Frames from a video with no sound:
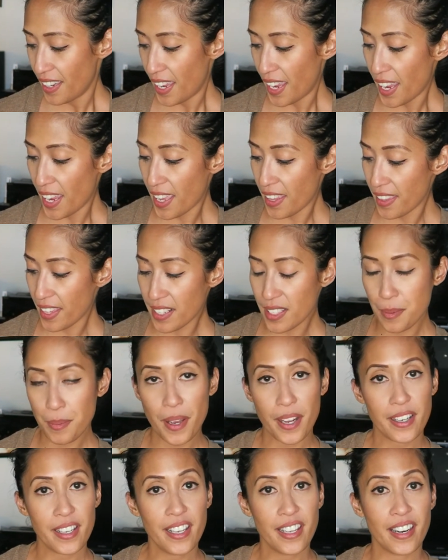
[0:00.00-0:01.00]
And that's
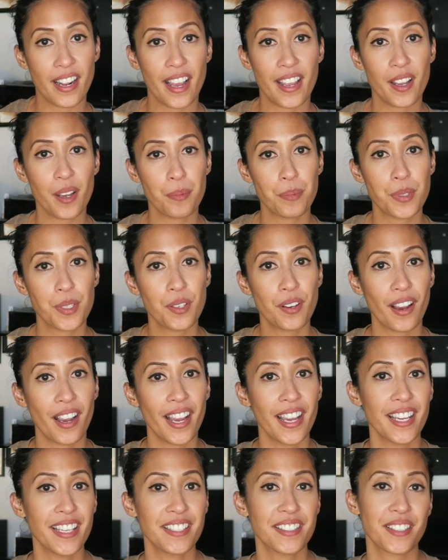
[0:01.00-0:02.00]
about it. I hope you
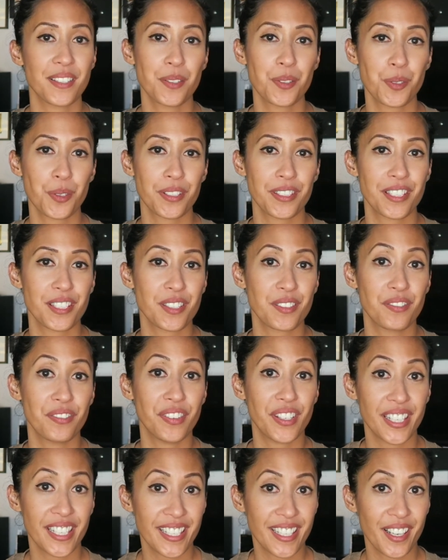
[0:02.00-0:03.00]
guys enjoyed this
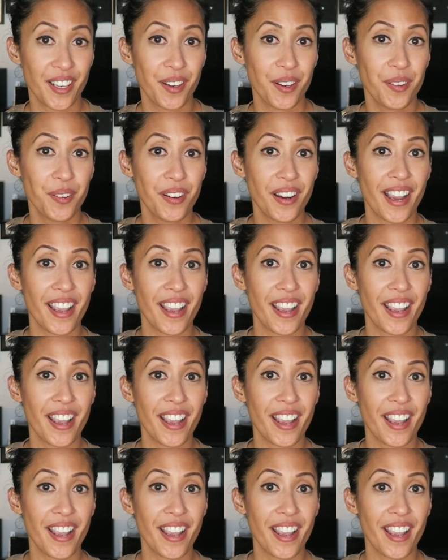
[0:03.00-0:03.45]
video.